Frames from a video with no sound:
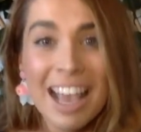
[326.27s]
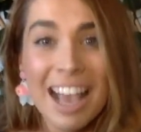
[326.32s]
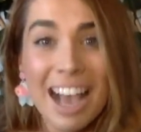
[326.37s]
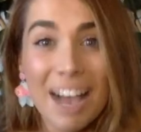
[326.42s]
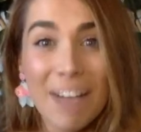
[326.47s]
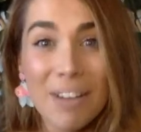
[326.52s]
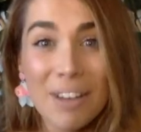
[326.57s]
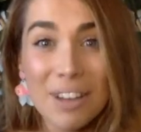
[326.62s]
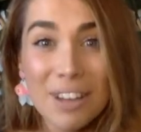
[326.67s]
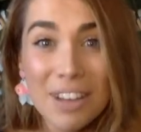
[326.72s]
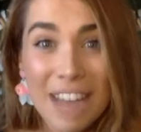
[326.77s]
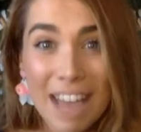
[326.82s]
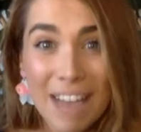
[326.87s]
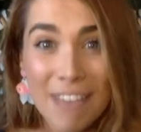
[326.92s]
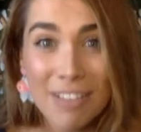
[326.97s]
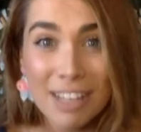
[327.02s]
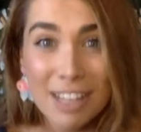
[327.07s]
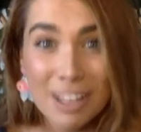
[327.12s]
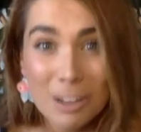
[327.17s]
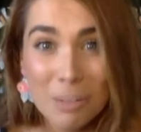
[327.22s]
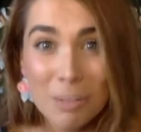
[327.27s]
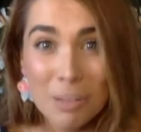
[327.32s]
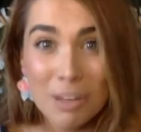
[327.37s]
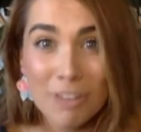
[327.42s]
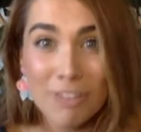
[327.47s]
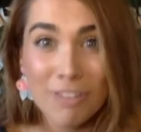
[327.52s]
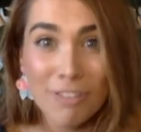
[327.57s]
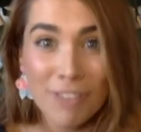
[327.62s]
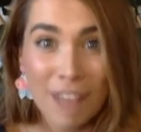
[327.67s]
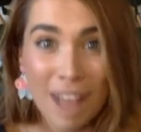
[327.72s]
I want you to have a little bit
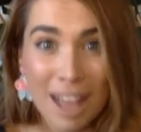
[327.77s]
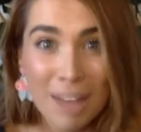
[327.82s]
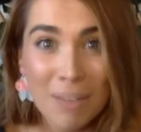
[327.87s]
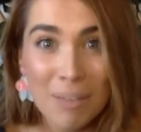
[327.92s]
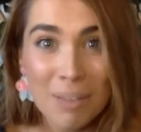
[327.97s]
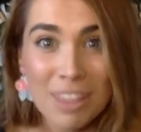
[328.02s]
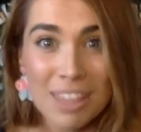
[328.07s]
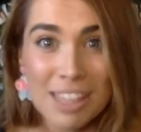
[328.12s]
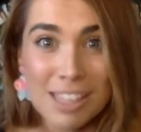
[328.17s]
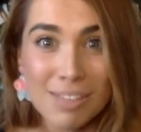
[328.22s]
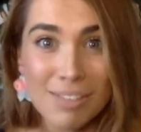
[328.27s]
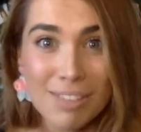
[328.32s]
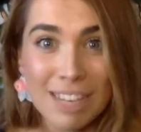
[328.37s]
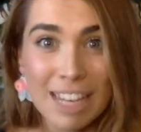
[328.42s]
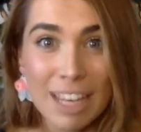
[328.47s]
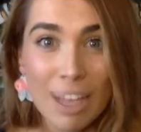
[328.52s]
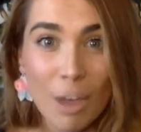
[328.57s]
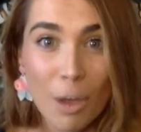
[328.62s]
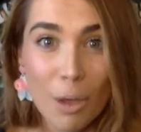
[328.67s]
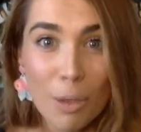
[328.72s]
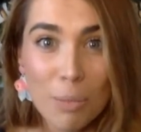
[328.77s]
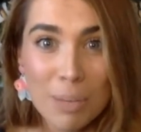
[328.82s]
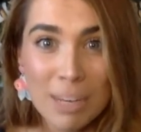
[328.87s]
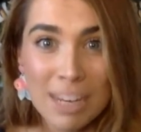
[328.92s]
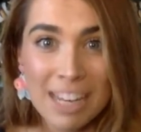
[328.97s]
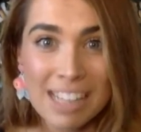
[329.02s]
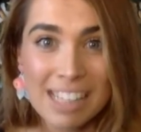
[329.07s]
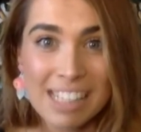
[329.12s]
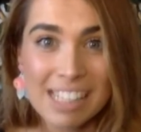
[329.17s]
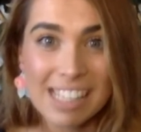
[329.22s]
of fun with this really
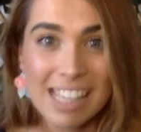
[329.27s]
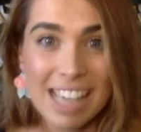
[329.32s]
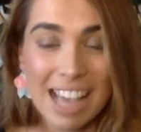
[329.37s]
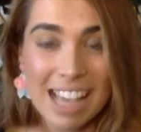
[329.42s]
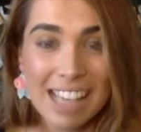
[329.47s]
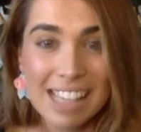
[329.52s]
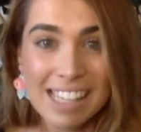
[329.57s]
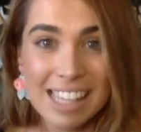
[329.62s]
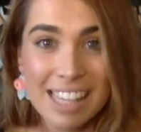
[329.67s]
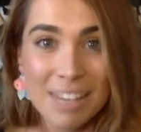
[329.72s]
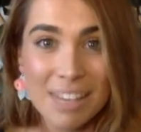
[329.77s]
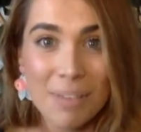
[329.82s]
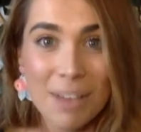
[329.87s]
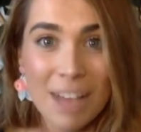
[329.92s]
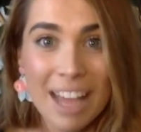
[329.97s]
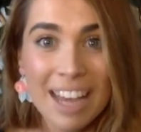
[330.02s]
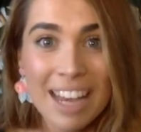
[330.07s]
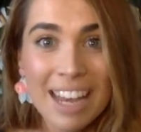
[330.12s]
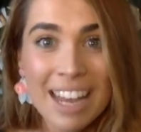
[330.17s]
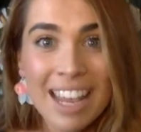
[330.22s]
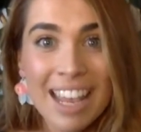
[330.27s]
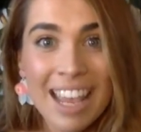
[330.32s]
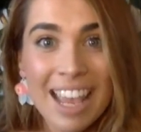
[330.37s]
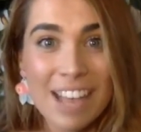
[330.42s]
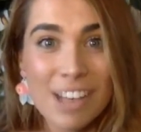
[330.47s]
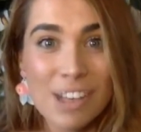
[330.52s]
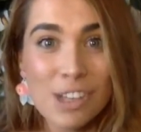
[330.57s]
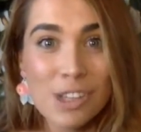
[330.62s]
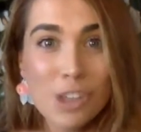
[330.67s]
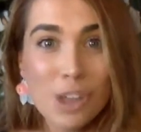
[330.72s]
open-ended task you won
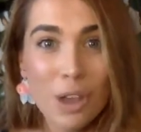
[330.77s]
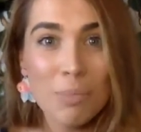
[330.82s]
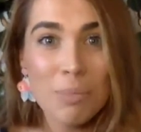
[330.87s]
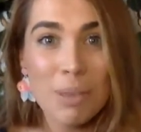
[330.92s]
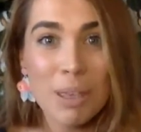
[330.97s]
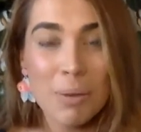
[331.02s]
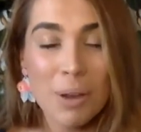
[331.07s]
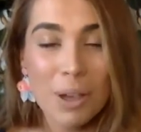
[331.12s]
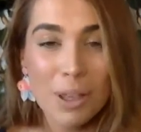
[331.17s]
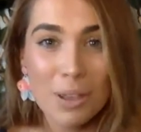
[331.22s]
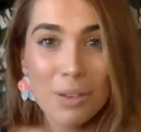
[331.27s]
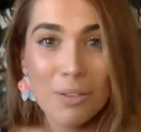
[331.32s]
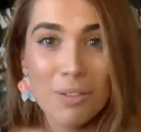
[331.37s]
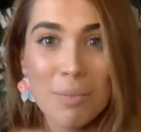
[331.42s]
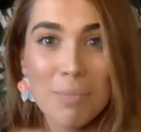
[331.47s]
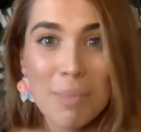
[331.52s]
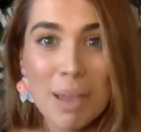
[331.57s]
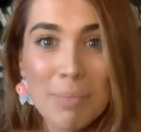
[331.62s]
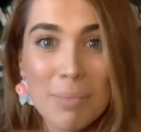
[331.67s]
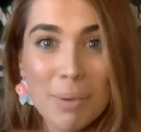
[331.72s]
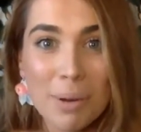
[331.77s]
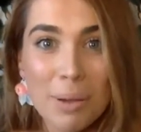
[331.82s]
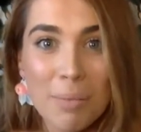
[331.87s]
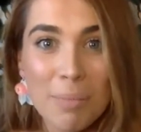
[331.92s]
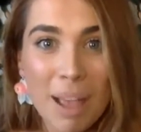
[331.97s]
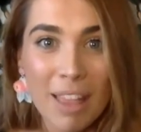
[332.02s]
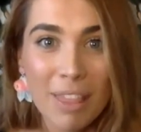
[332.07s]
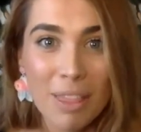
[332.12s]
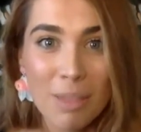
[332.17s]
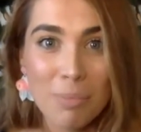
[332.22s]
and show me what you remember
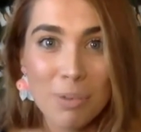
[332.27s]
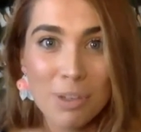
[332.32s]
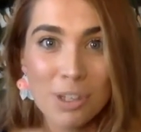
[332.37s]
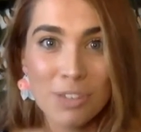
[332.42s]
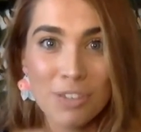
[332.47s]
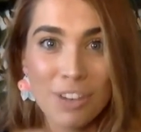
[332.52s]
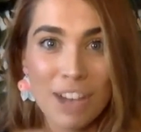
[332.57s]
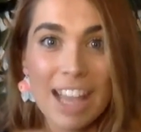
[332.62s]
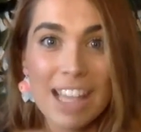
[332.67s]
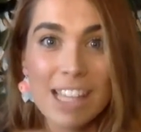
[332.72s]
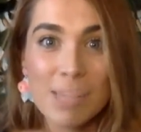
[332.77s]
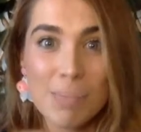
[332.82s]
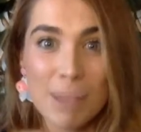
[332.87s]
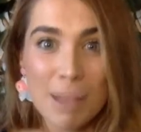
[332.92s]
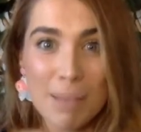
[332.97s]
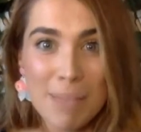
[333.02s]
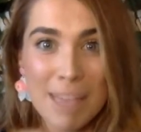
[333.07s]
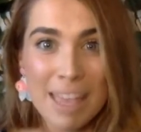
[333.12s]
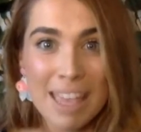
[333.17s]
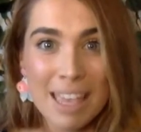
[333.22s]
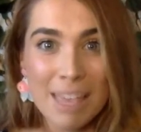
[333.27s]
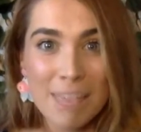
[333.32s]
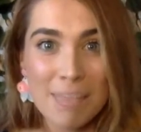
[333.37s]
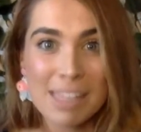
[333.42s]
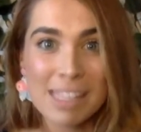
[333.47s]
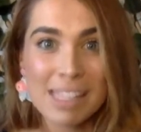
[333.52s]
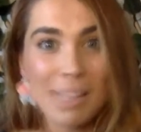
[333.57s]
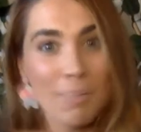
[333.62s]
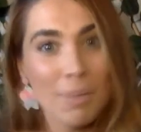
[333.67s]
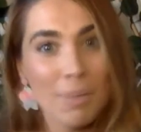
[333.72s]
about the bushfires by making
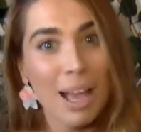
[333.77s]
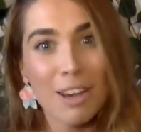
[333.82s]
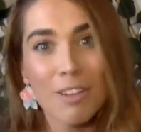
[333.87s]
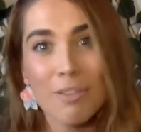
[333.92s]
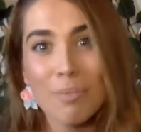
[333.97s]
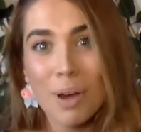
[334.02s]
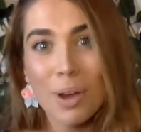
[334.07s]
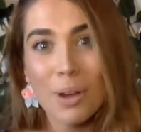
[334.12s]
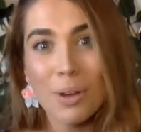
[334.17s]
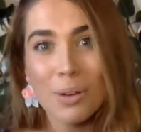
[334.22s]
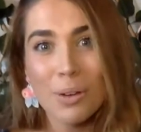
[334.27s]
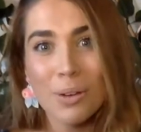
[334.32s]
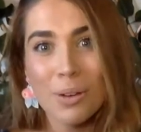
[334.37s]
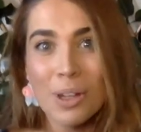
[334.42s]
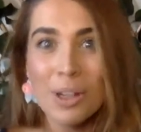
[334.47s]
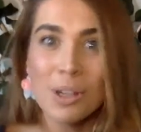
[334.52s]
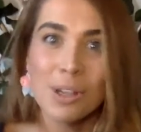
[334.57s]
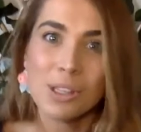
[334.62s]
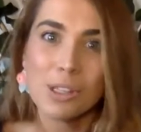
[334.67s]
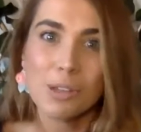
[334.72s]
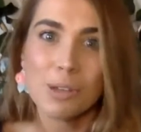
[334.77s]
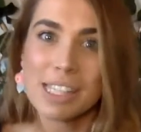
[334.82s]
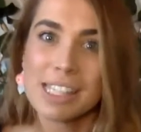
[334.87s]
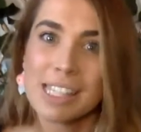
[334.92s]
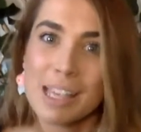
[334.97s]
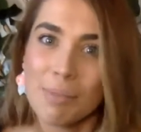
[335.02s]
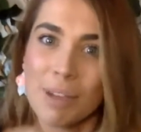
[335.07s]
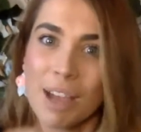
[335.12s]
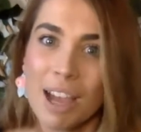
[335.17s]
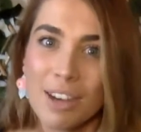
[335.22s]
me some kind of model, doing
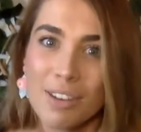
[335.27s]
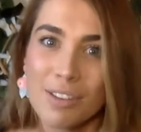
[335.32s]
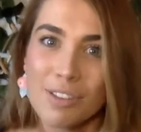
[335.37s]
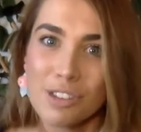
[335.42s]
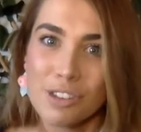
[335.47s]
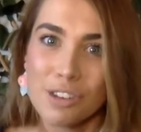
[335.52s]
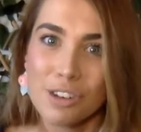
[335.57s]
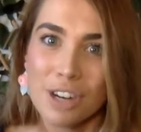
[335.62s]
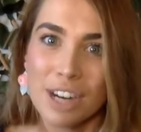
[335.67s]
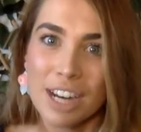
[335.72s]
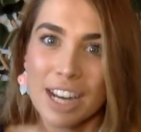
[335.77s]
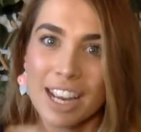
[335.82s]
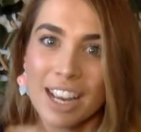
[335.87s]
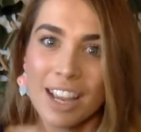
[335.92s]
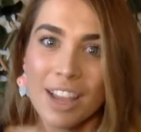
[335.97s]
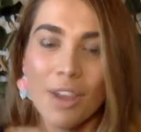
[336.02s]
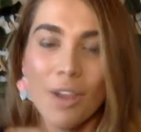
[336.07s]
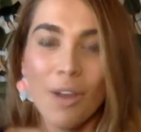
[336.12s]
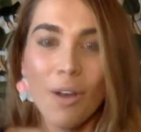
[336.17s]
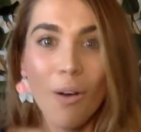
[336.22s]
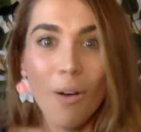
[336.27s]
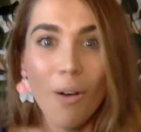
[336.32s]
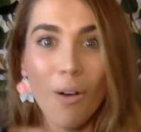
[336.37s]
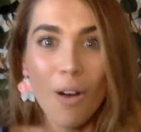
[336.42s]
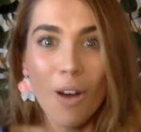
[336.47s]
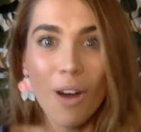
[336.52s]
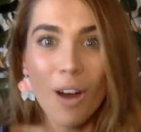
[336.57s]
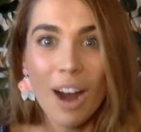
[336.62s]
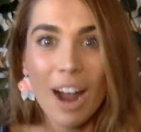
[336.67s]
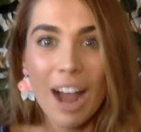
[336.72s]
some kind of drawing,
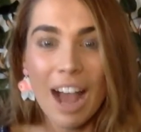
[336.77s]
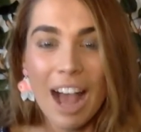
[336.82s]
or